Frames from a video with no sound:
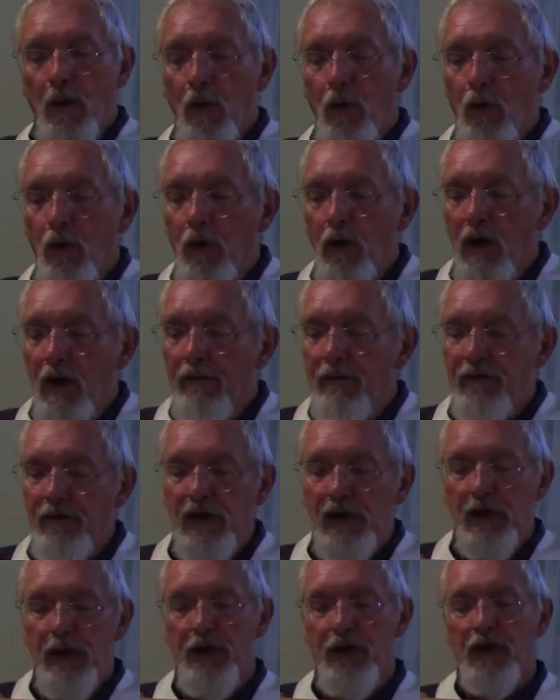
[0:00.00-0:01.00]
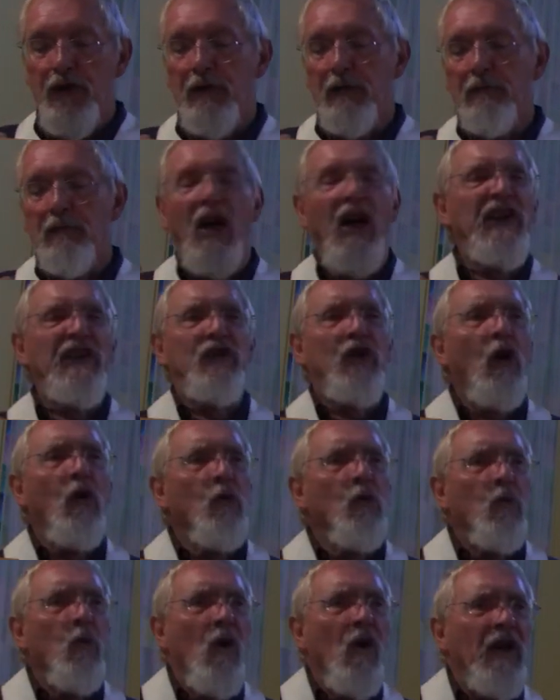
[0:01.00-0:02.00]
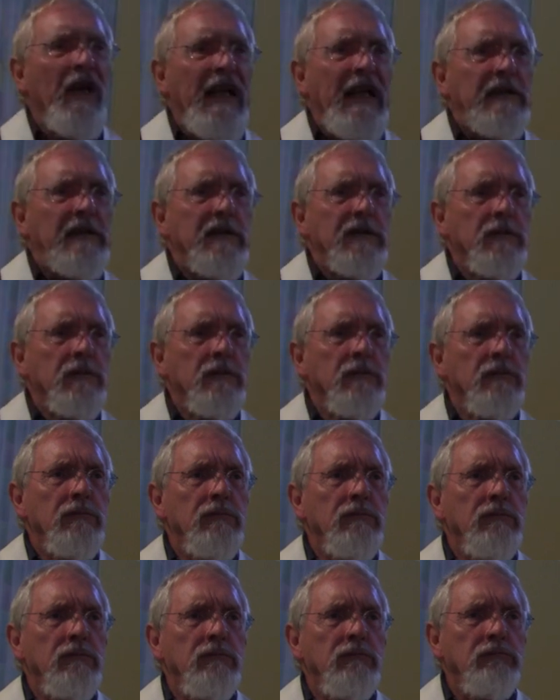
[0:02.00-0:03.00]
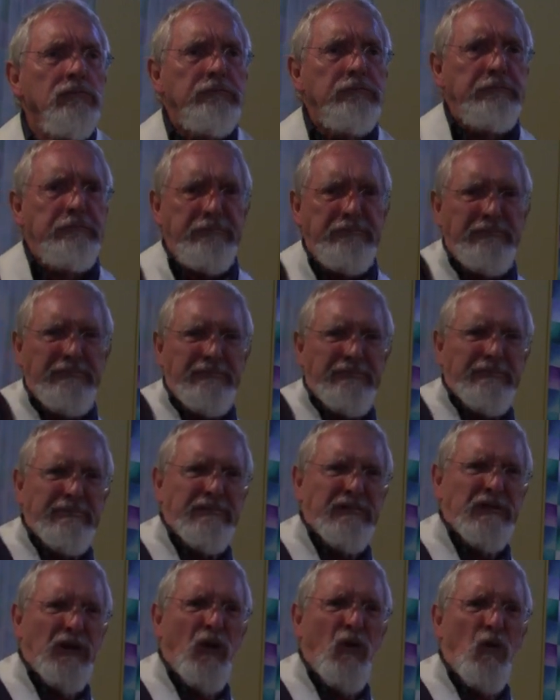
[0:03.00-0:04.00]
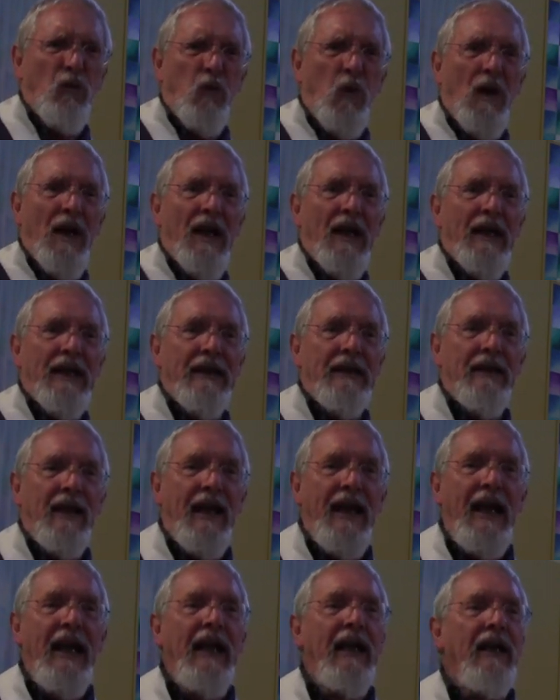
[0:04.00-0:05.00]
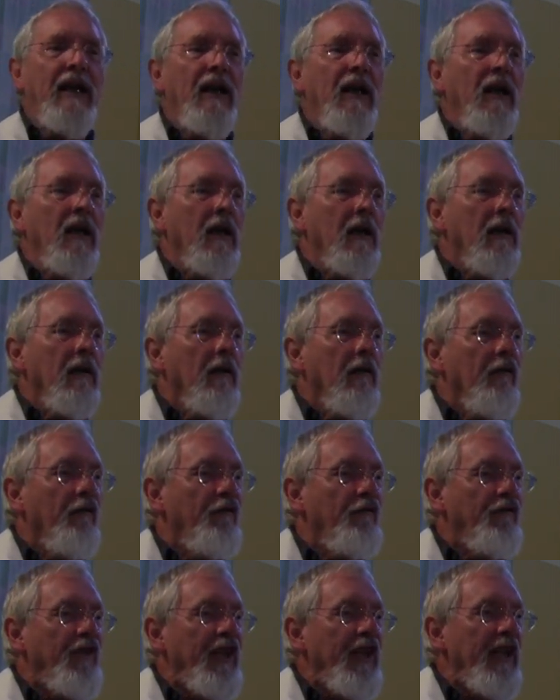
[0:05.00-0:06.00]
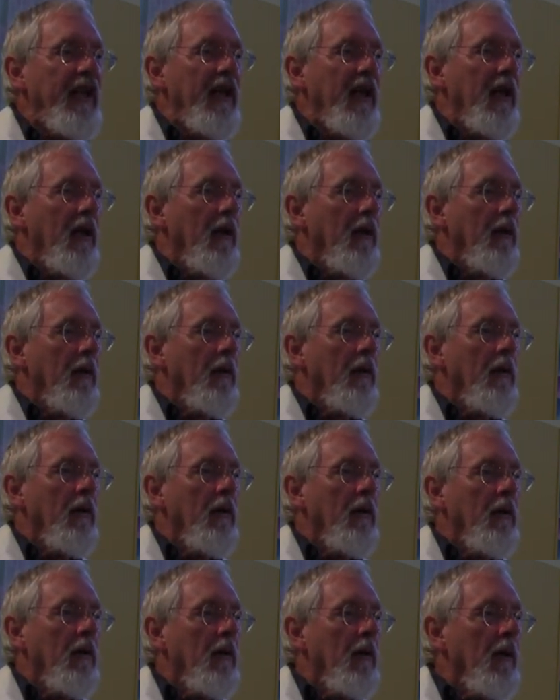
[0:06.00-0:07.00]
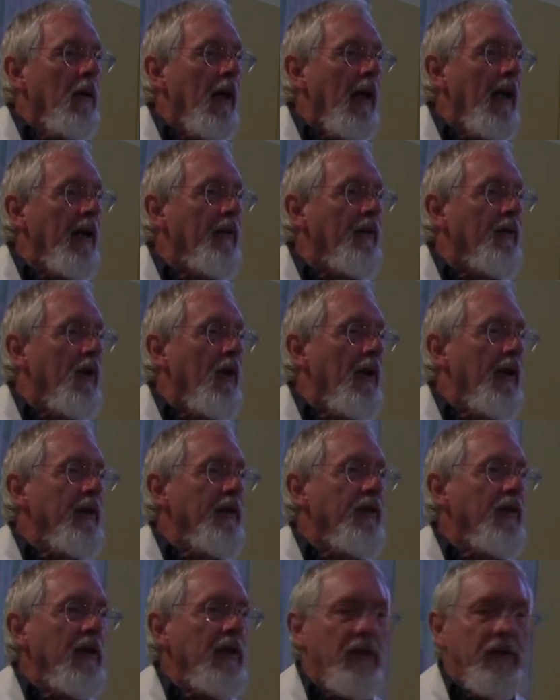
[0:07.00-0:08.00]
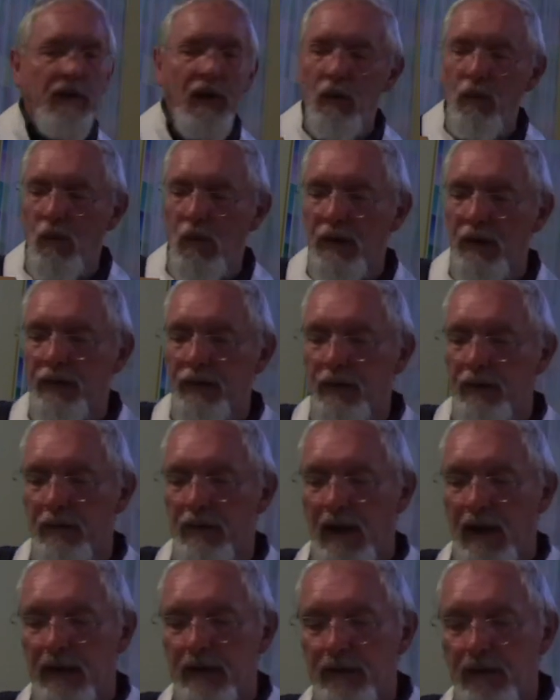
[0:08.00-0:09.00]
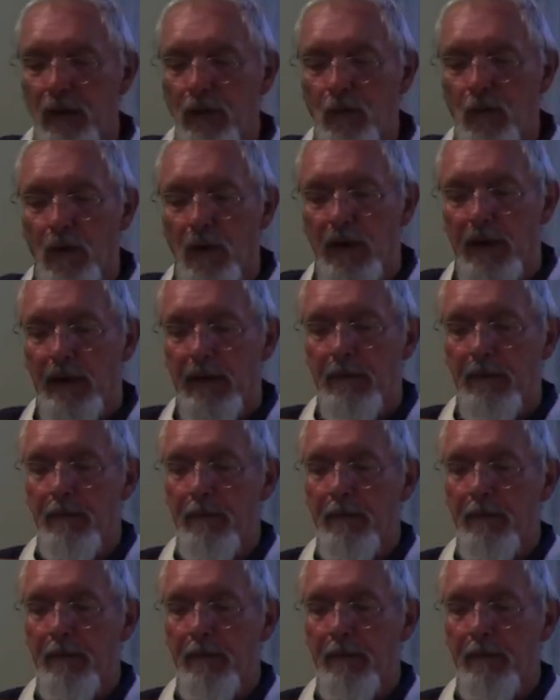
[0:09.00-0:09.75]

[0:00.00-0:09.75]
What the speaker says: Or aversion. I don't want it. Go away. Anger, fear, anxiety. Don't want to do that. Don't want it.